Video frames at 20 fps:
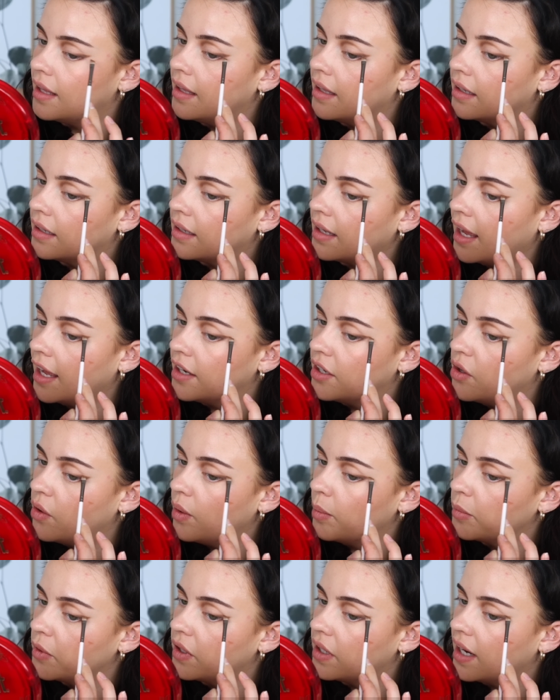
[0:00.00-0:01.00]
And I know
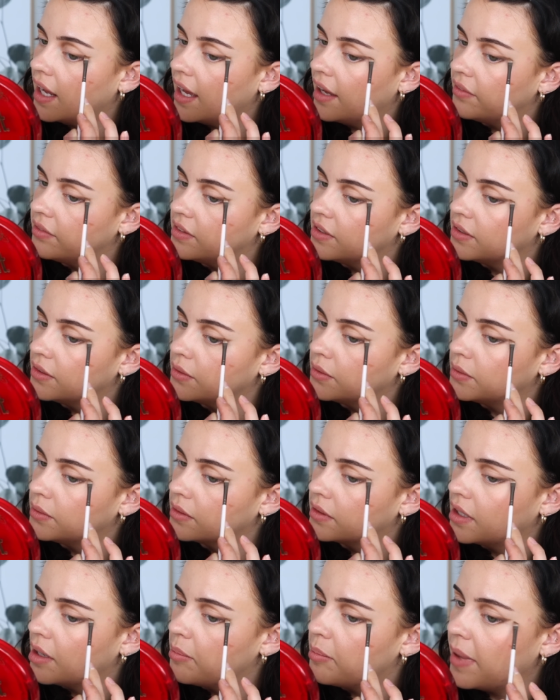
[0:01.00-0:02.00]
I'm gonna have
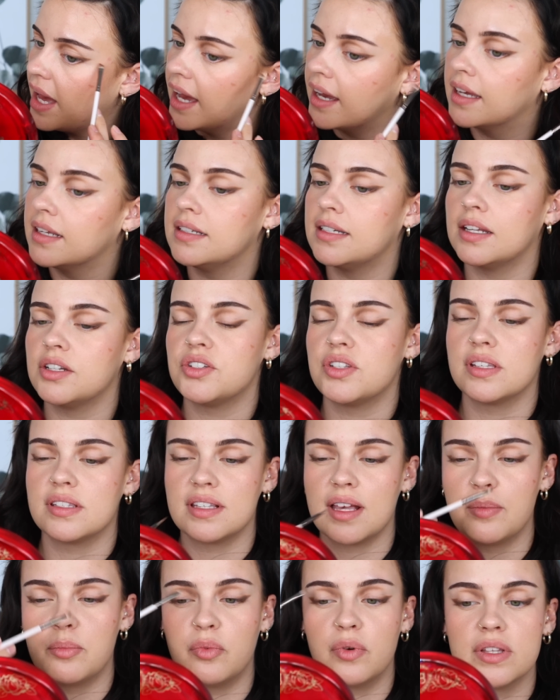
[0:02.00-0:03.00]
to come back and touch
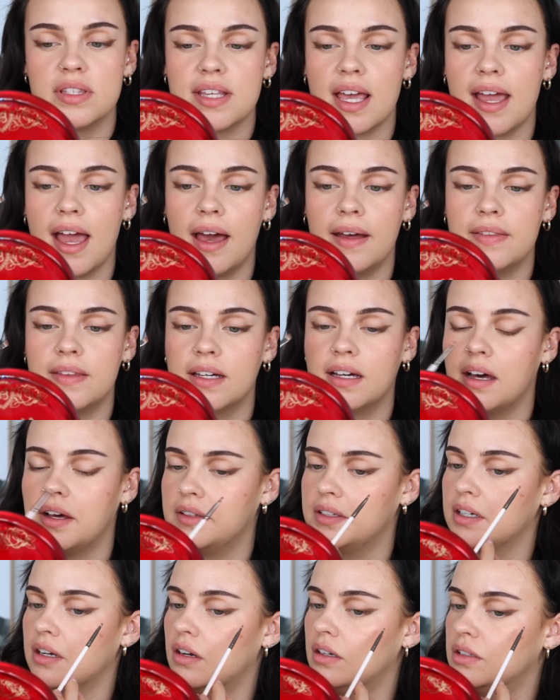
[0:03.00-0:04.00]
this up once I add the
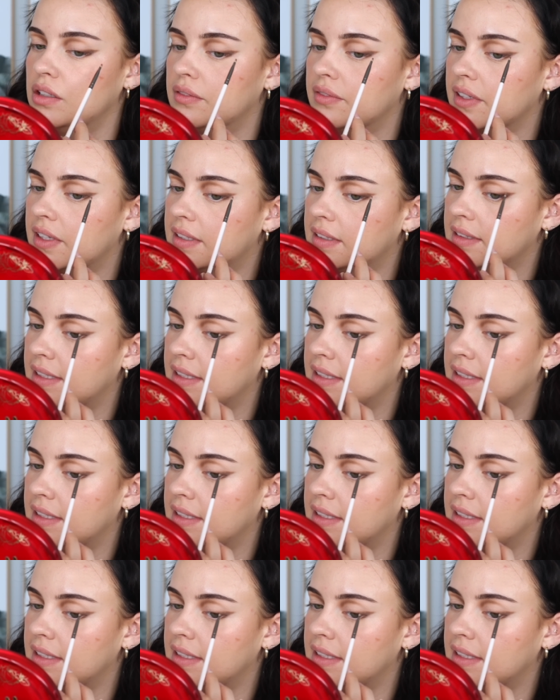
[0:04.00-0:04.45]
color all over the